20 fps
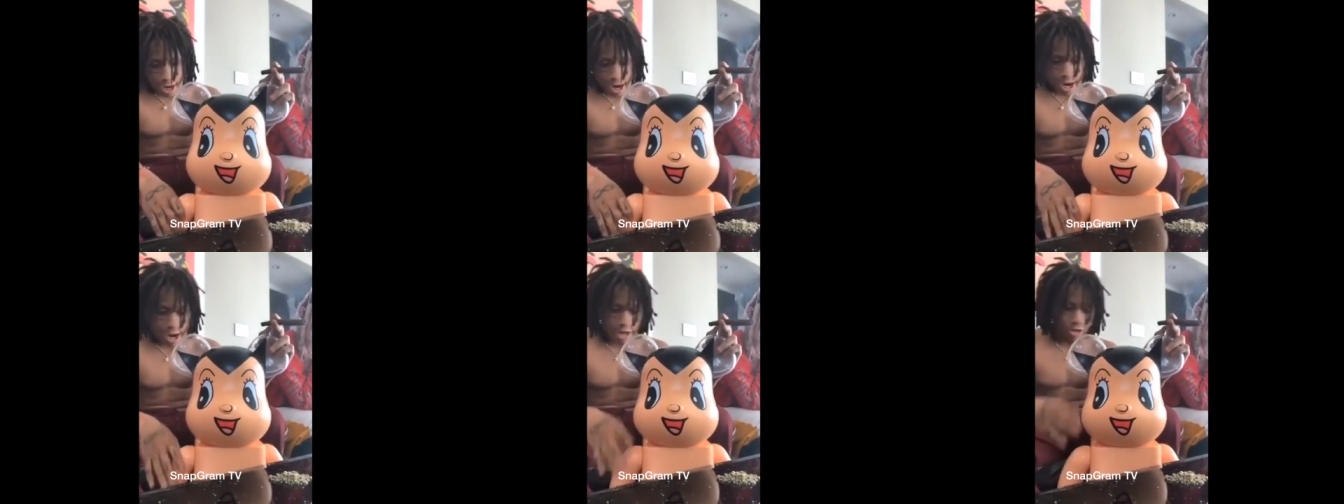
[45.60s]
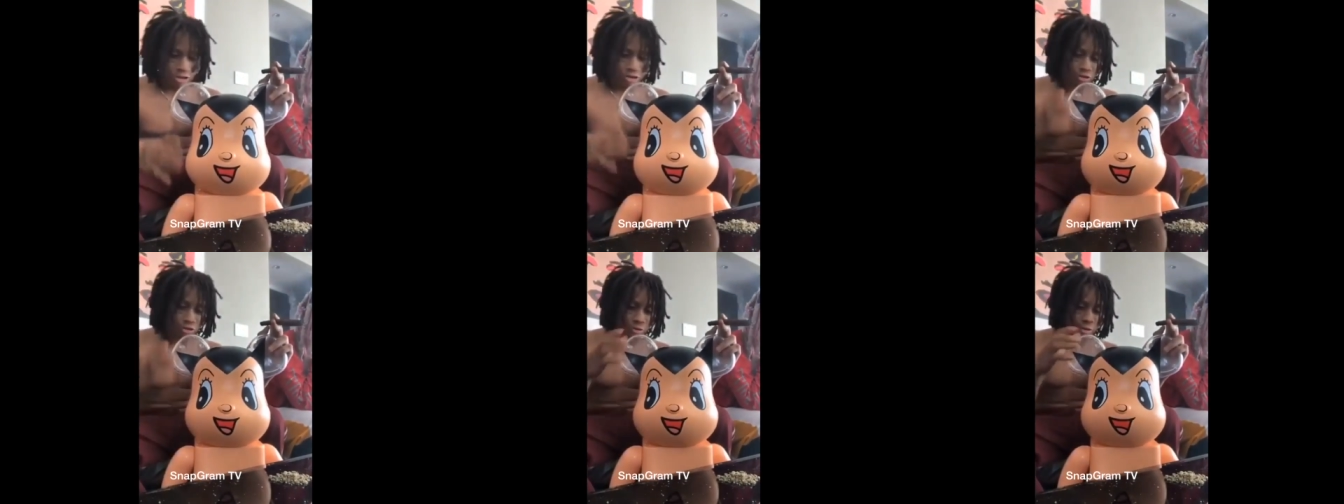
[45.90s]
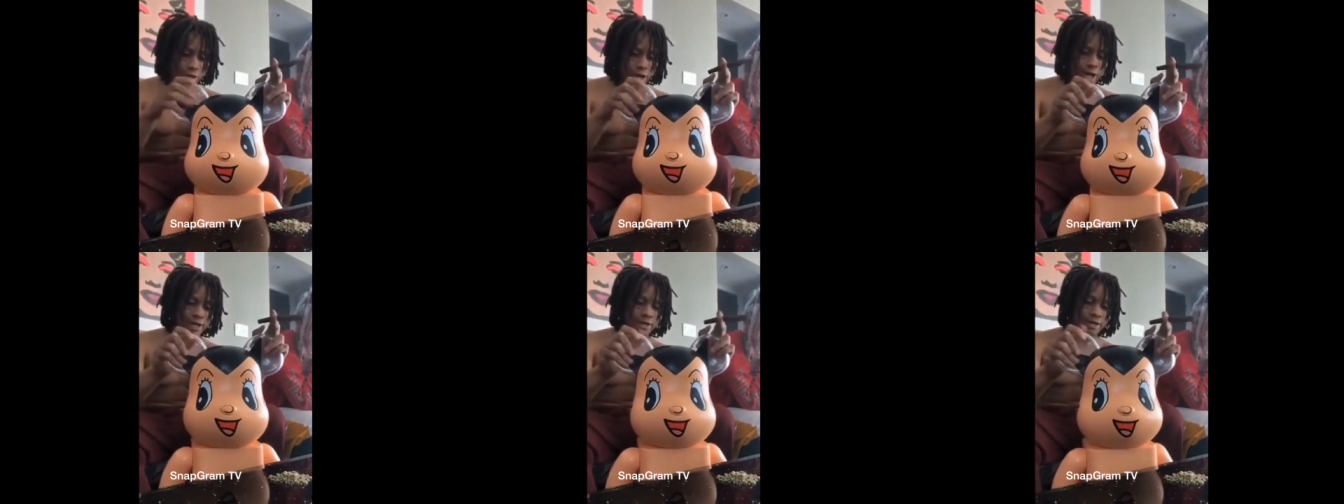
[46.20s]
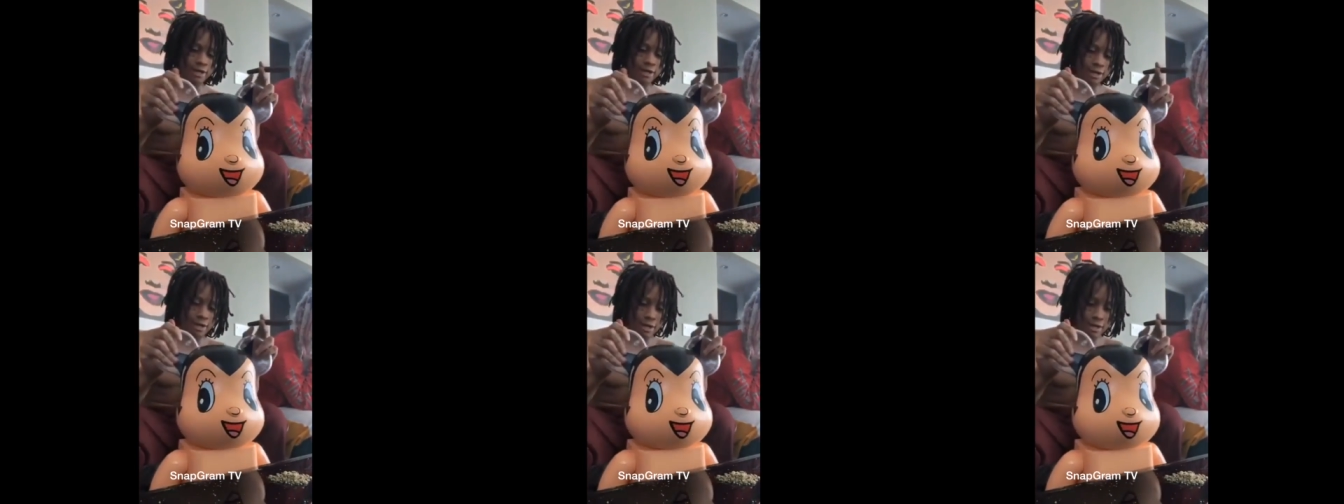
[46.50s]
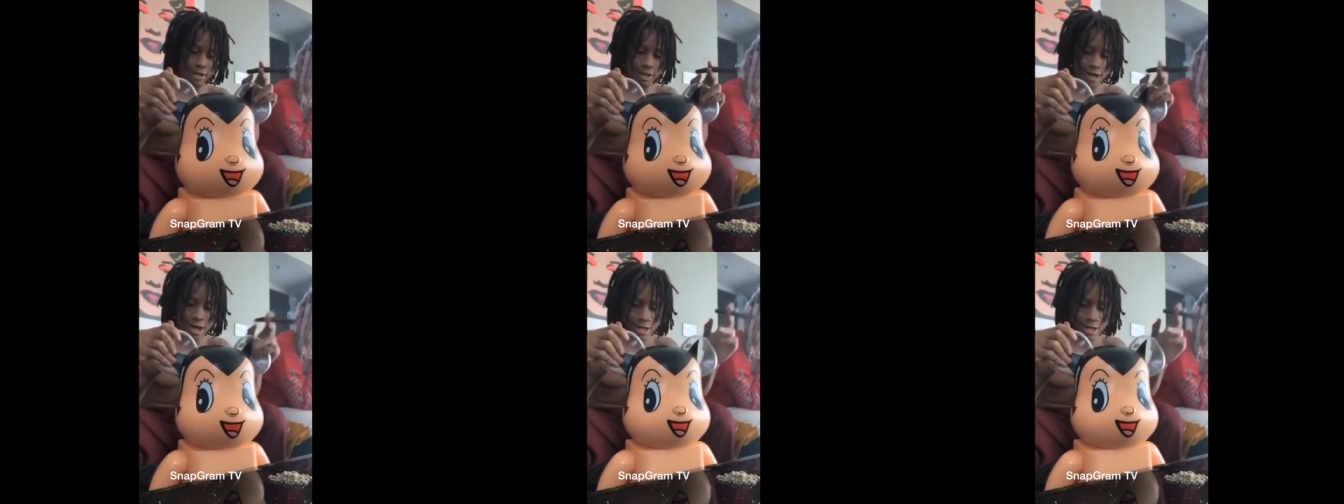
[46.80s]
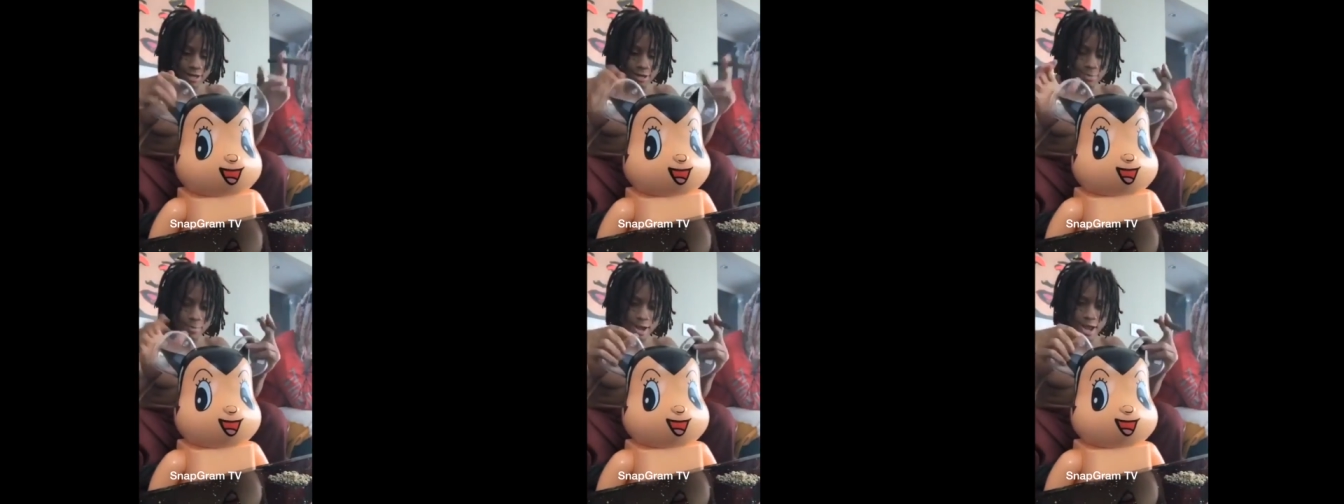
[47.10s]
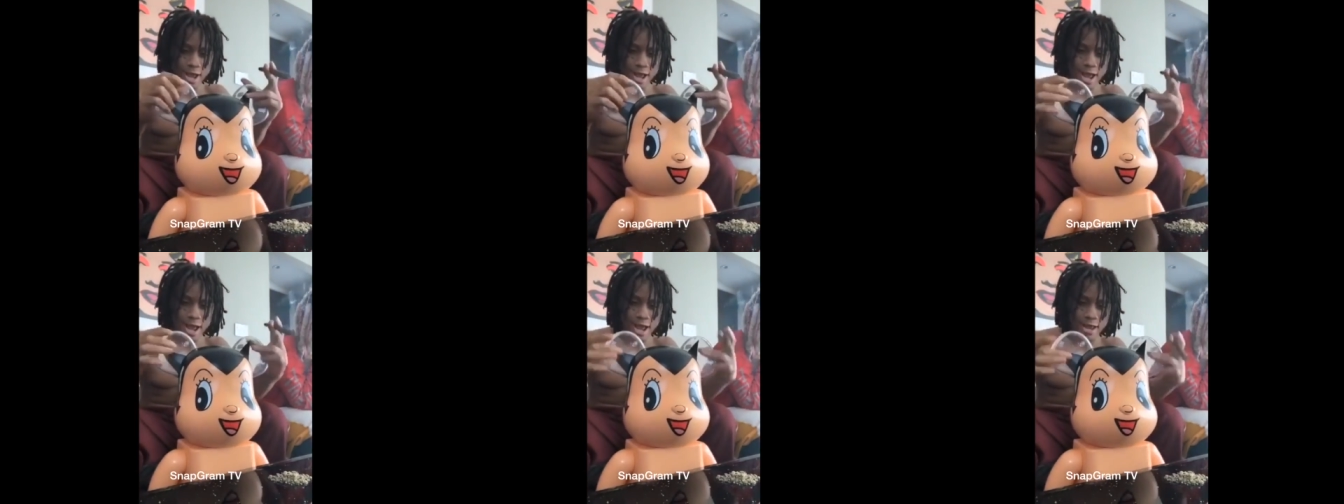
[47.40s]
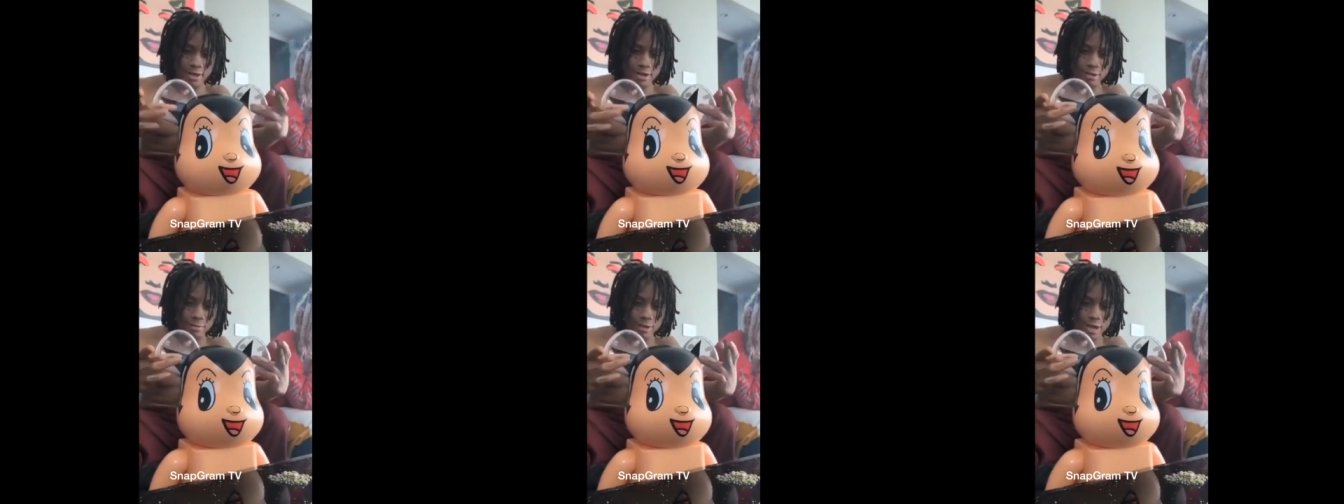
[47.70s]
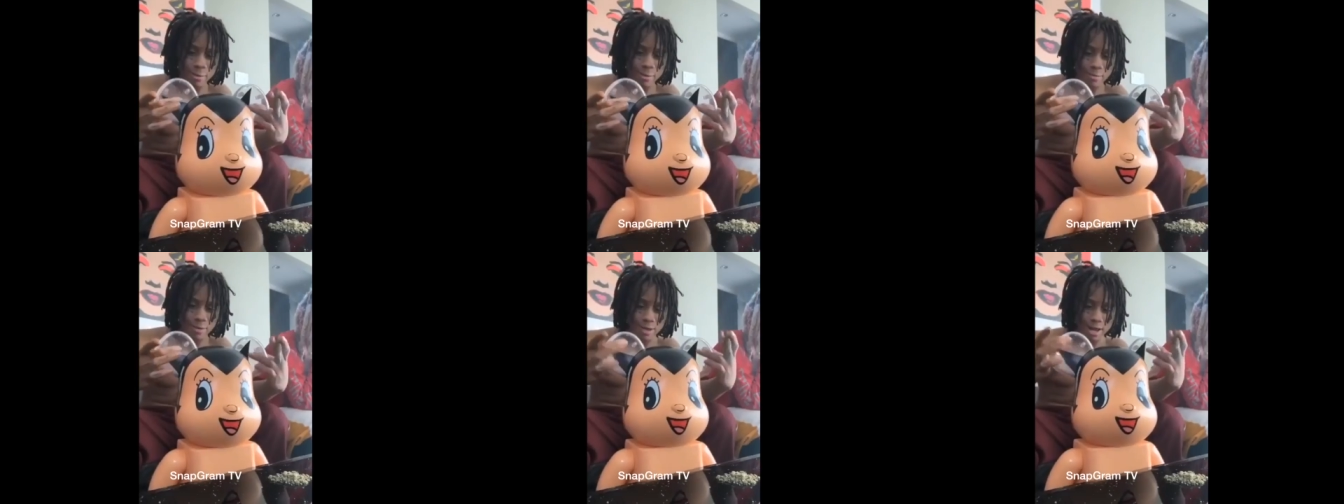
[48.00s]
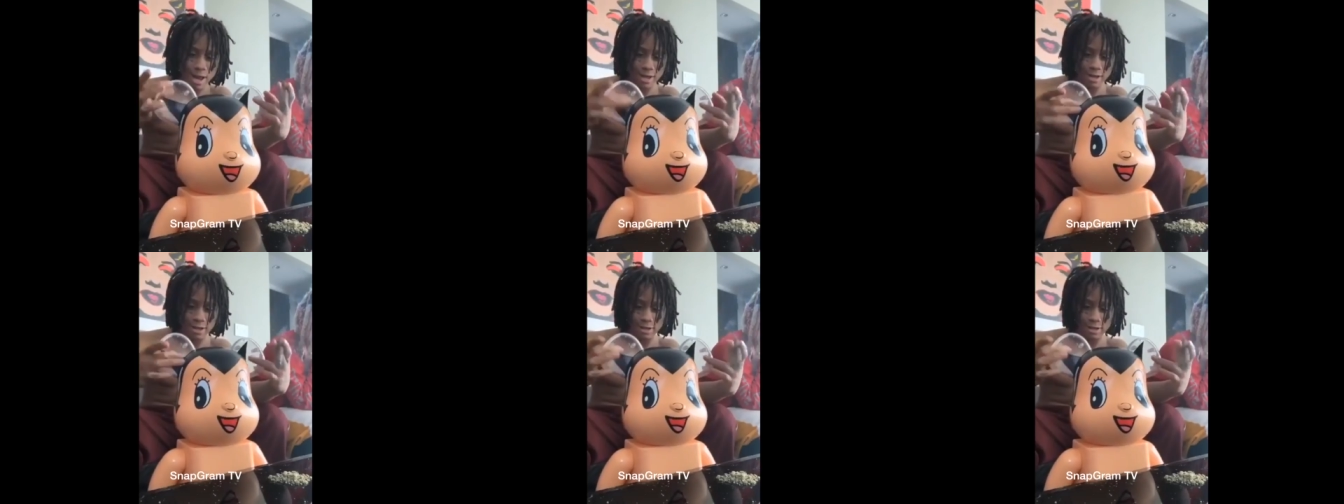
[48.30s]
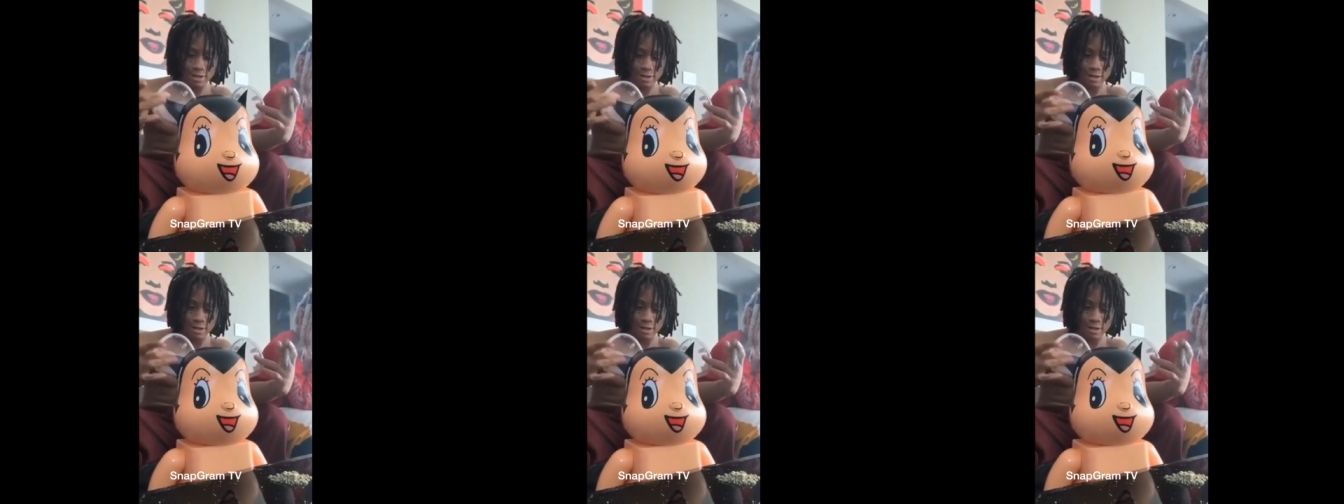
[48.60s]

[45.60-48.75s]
I gotta do some crazy shit. Have somebody add some type of like